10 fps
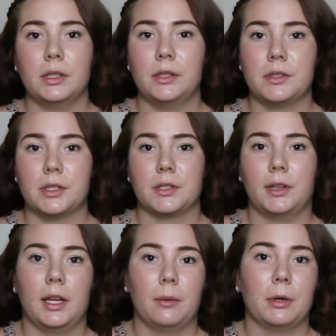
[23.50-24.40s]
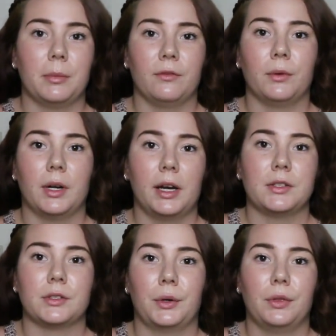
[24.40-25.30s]
a little disclaimer before I
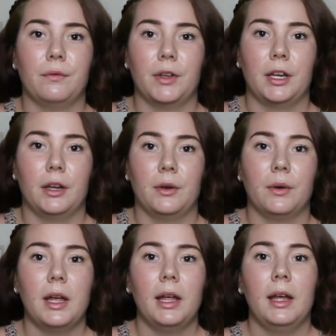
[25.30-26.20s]
start the video.